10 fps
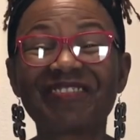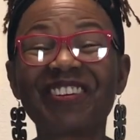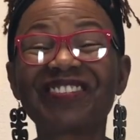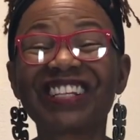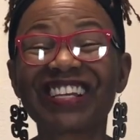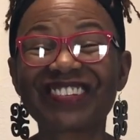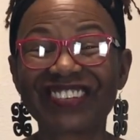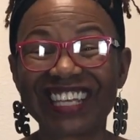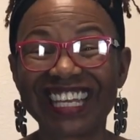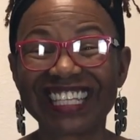Reverend
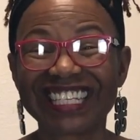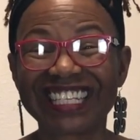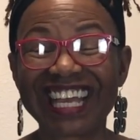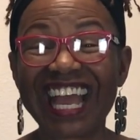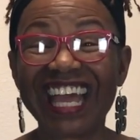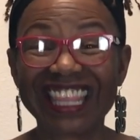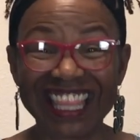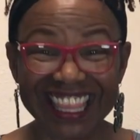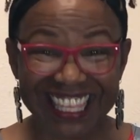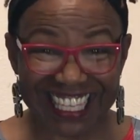Andriette,
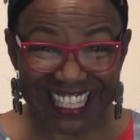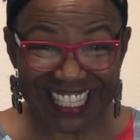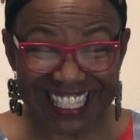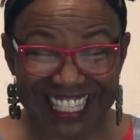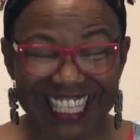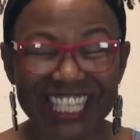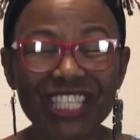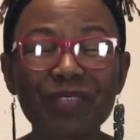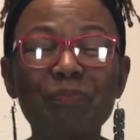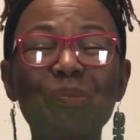and this
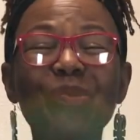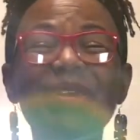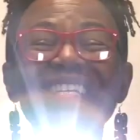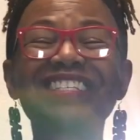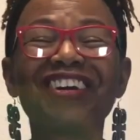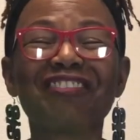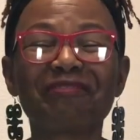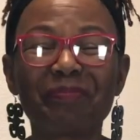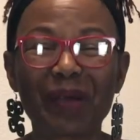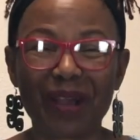is Point
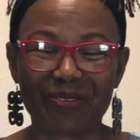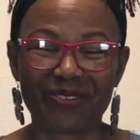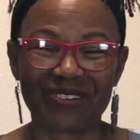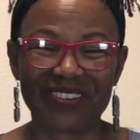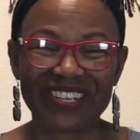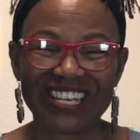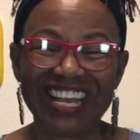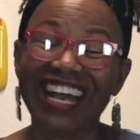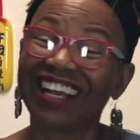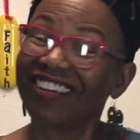of Power.
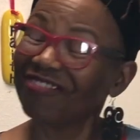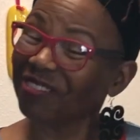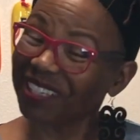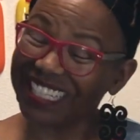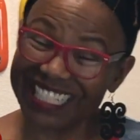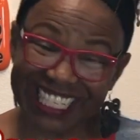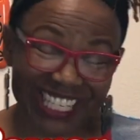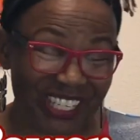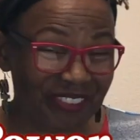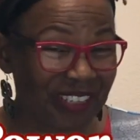We're
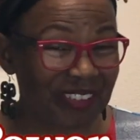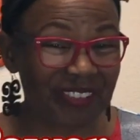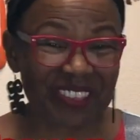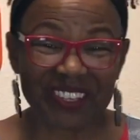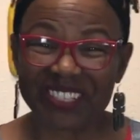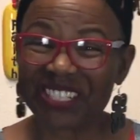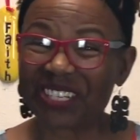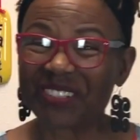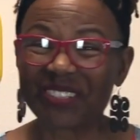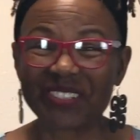continuing with our
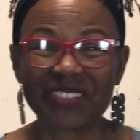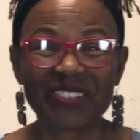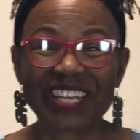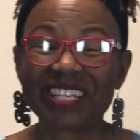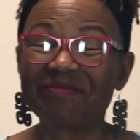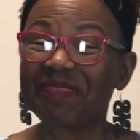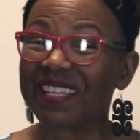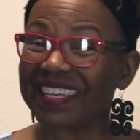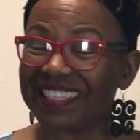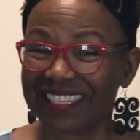Shelter in
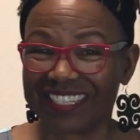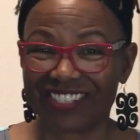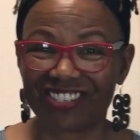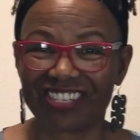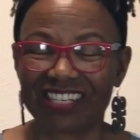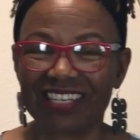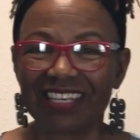Place edition.